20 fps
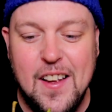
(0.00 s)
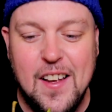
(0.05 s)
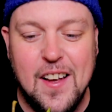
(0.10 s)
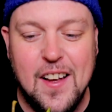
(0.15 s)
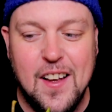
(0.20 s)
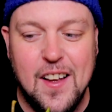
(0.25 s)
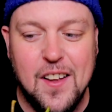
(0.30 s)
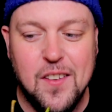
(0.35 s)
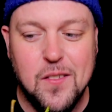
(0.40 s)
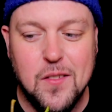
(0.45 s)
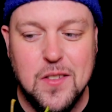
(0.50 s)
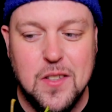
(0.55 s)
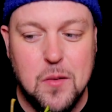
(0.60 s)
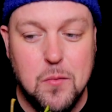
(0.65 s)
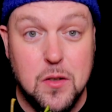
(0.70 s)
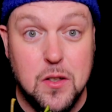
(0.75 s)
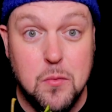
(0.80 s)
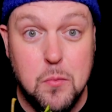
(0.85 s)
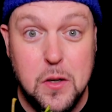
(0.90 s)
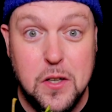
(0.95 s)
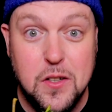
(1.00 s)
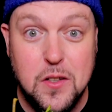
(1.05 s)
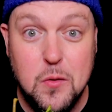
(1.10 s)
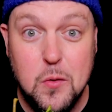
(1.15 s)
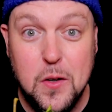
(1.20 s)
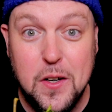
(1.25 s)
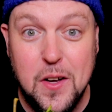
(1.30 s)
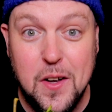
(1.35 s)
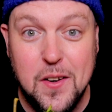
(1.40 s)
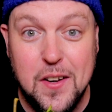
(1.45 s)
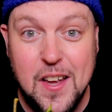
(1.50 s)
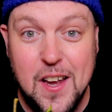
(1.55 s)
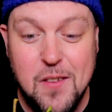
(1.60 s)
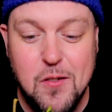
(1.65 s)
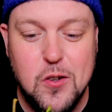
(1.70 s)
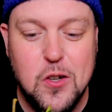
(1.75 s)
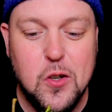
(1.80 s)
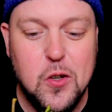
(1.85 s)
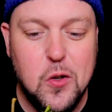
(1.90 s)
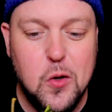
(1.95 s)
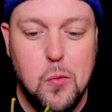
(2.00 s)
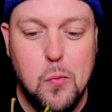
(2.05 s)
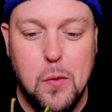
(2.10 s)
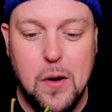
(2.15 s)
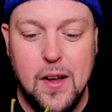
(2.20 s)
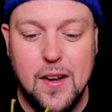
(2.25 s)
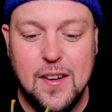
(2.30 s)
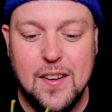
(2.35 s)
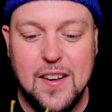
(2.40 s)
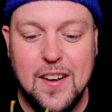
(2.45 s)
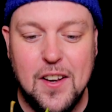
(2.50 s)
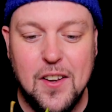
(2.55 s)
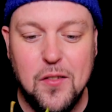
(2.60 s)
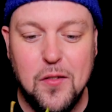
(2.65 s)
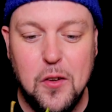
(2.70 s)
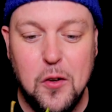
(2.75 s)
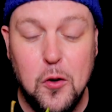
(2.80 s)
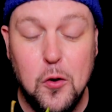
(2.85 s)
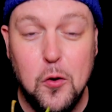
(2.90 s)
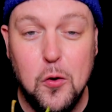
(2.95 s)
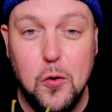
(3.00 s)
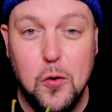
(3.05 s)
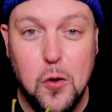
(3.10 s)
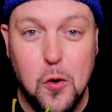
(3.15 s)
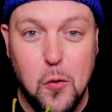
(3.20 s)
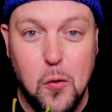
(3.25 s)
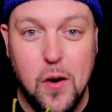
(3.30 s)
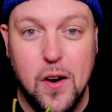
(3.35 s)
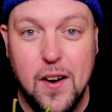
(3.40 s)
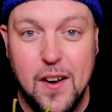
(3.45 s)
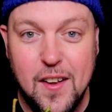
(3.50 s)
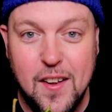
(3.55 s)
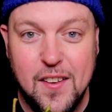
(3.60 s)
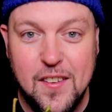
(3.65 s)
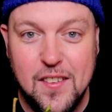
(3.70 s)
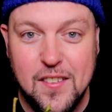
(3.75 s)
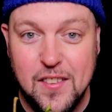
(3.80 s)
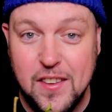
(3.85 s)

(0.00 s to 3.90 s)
um, some suspicions were came true, but if you don't want to,